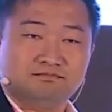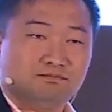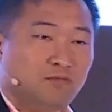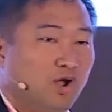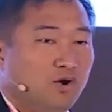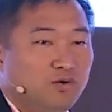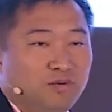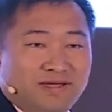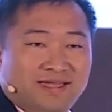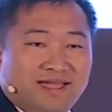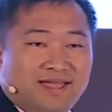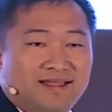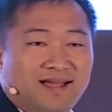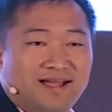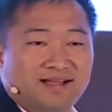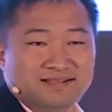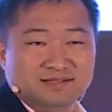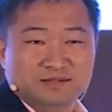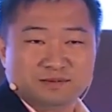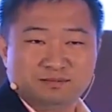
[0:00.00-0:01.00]
No, we
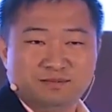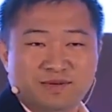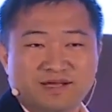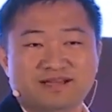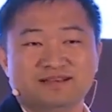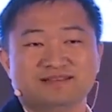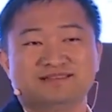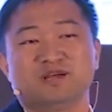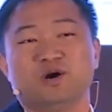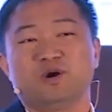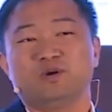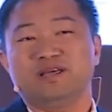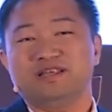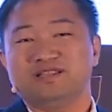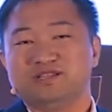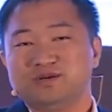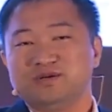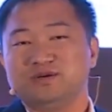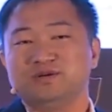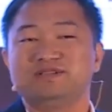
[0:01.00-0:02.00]
cannot, because only
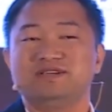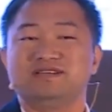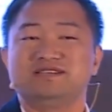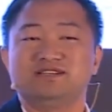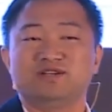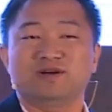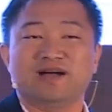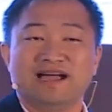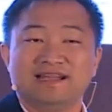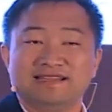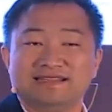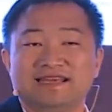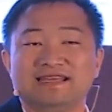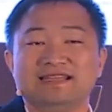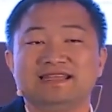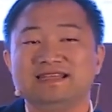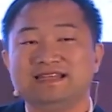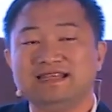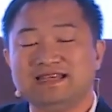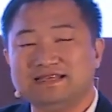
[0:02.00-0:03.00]
2 digital
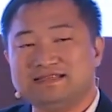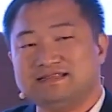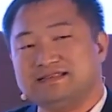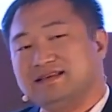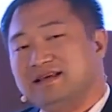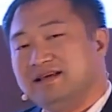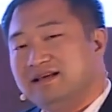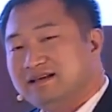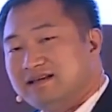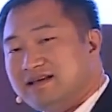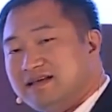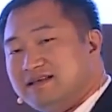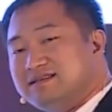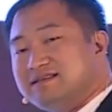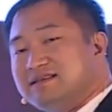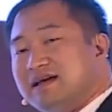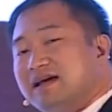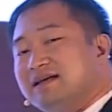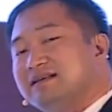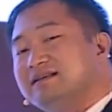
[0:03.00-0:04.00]
identities can
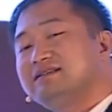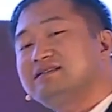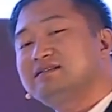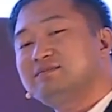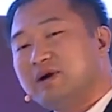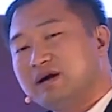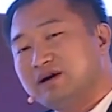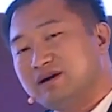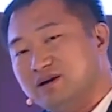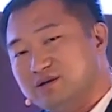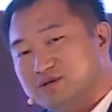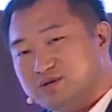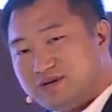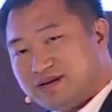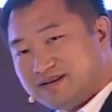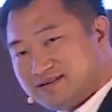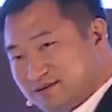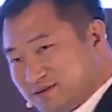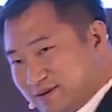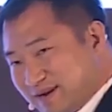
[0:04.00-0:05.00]
sign smart
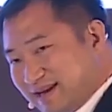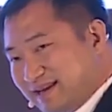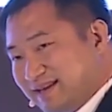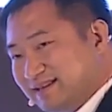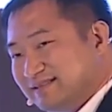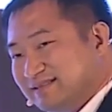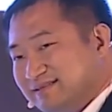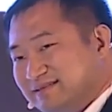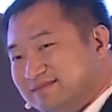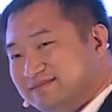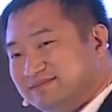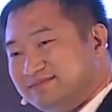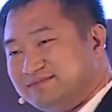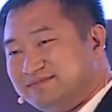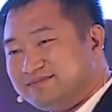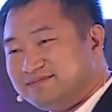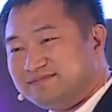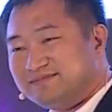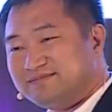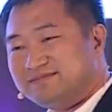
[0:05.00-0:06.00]
contracts, right?
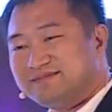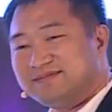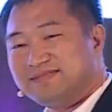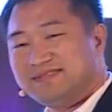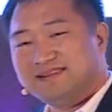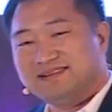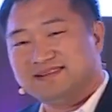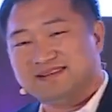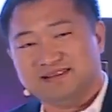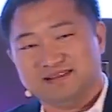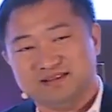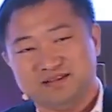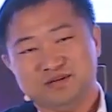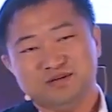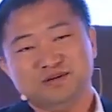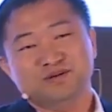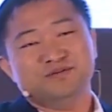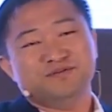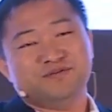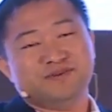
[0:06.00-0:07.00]

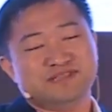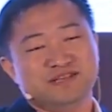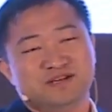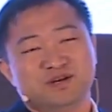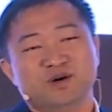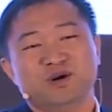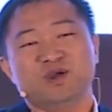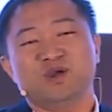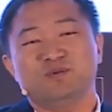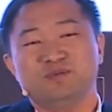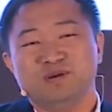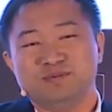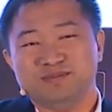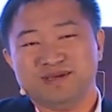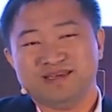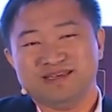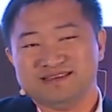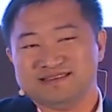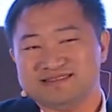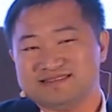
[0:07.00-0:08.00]
2 physical human
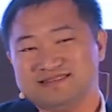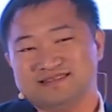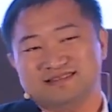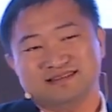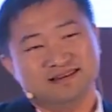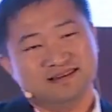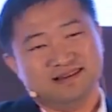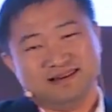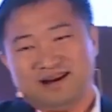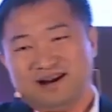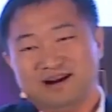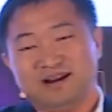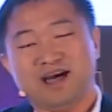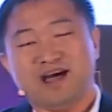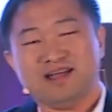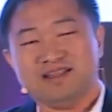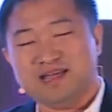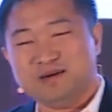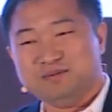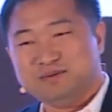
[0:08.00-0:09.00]
beings are
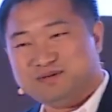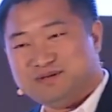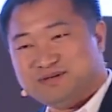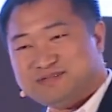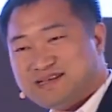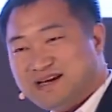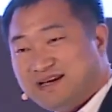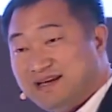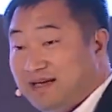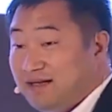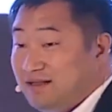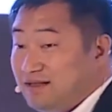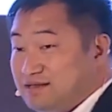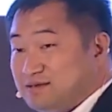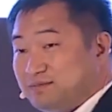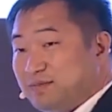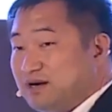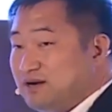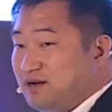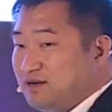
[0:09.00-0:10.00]
not able to sign any
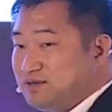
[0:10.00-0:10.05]
smart